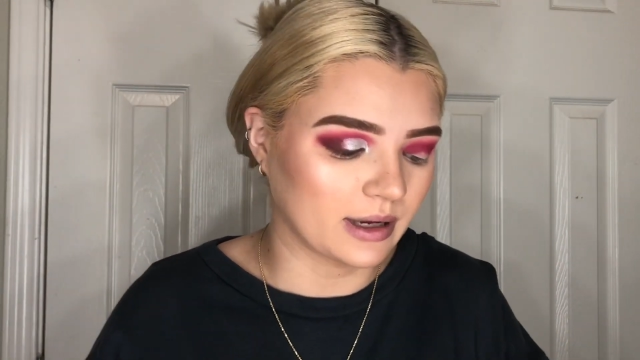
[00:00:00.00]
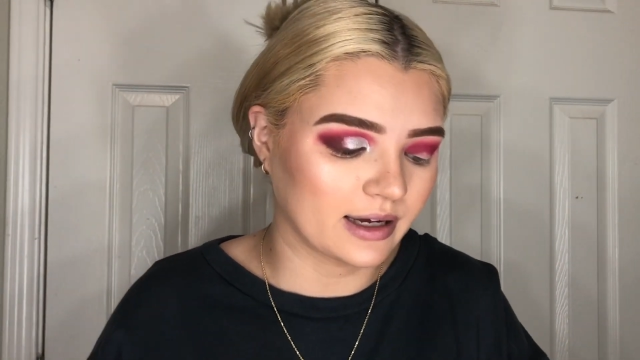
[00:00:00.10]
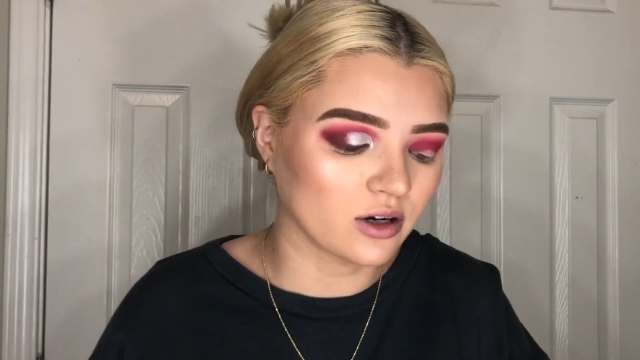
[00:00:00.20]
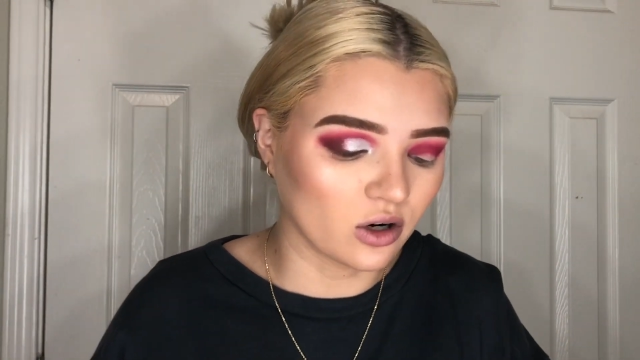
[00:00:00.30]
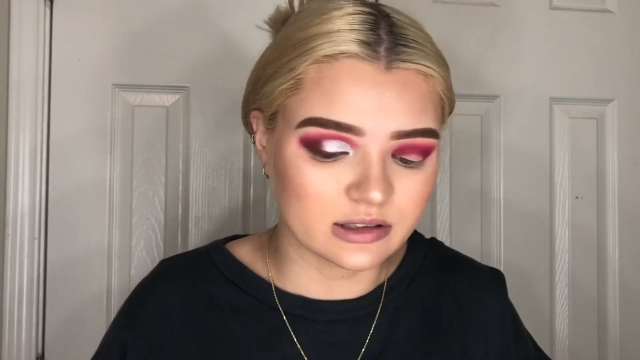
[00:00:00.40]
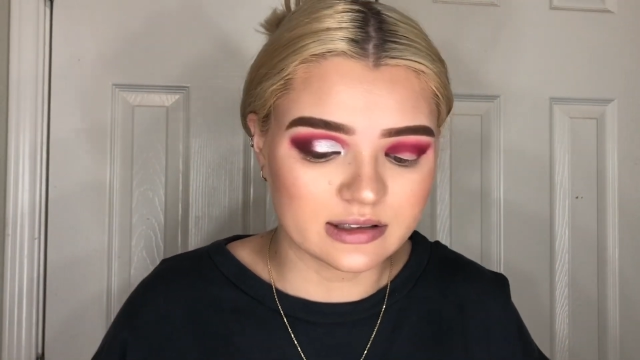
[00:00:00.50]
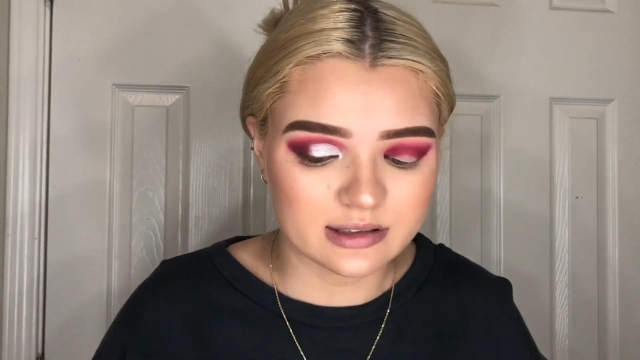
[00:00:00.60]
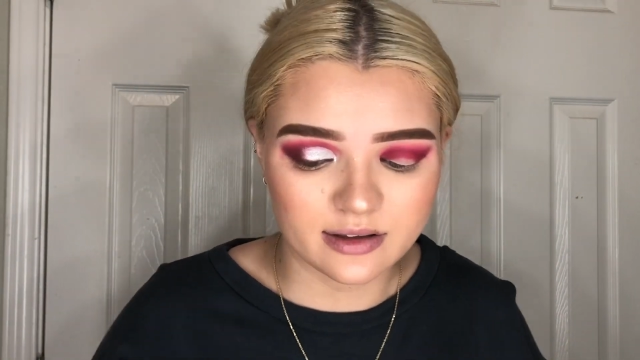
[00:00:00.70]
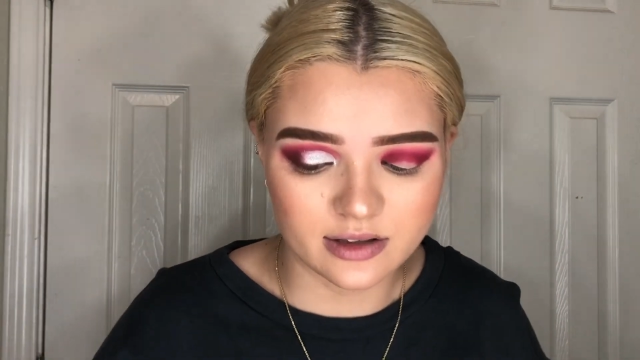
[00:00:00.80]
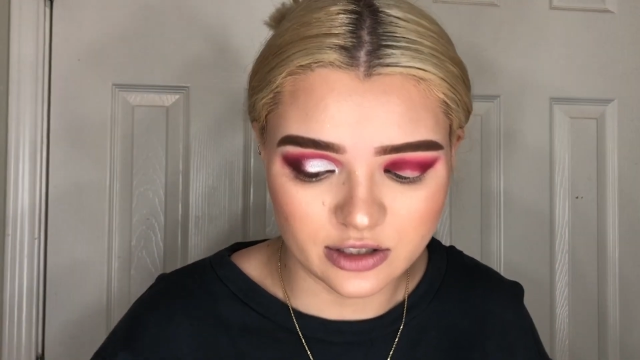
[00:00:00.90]
I can honestly say
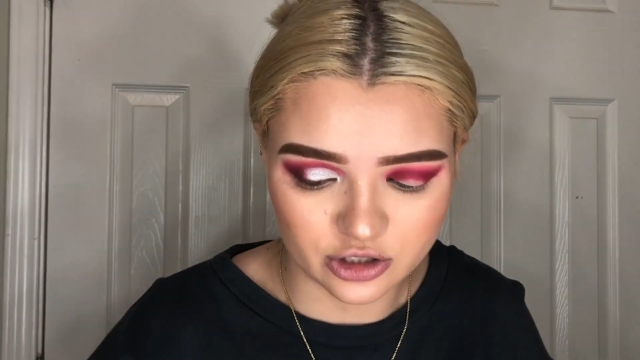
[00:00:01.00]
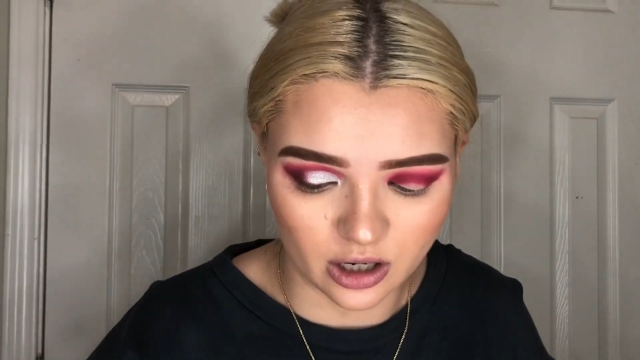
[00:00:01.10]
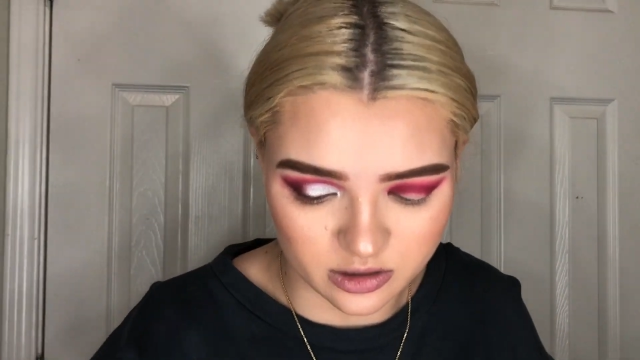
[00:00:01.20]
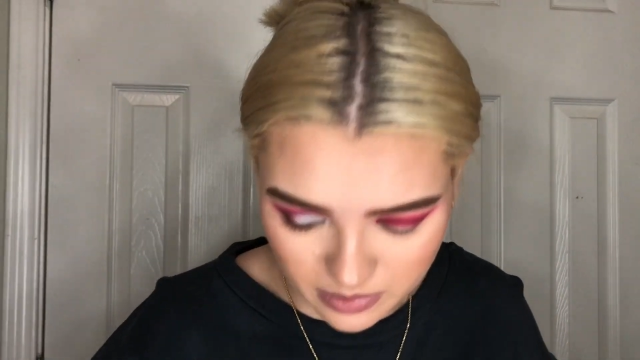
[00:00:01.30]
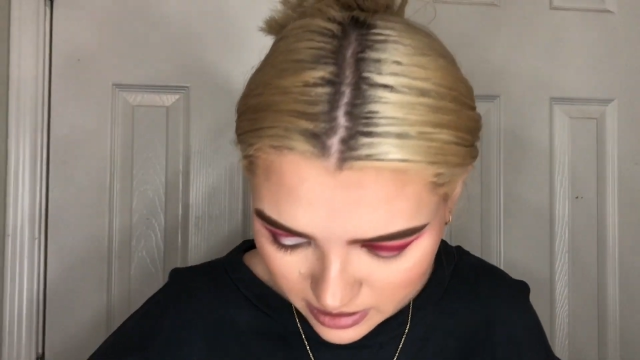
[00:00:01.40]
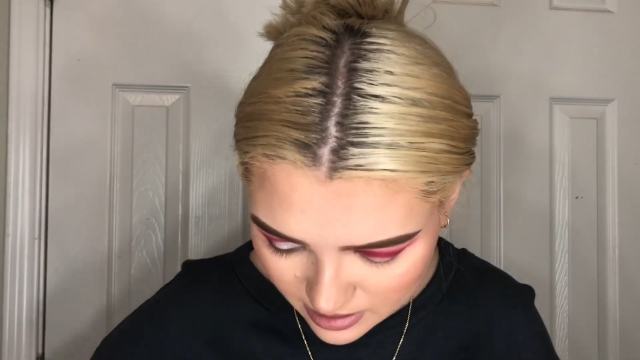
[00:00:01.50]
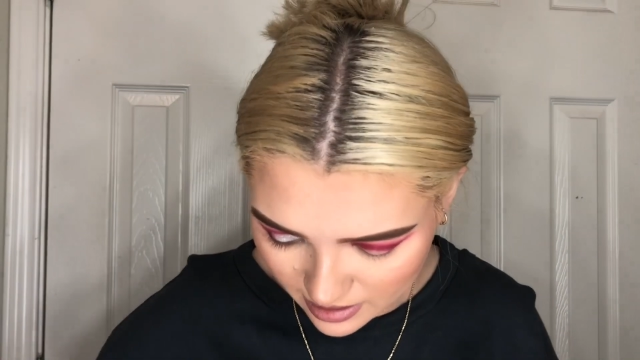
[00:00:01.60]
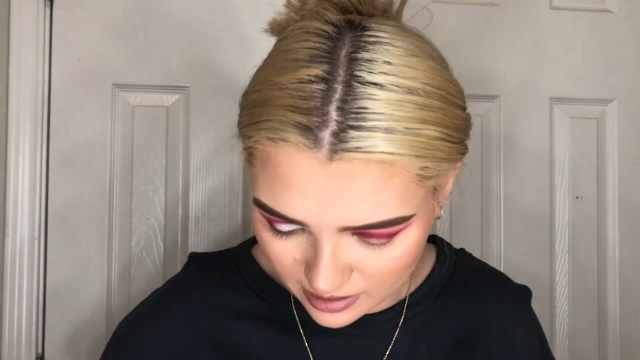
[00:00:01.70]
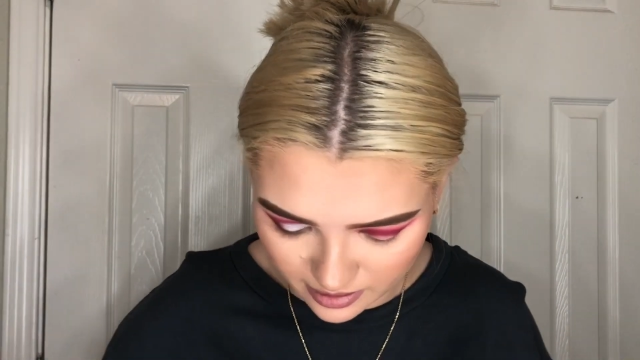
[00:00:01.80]
that they shocked me, and I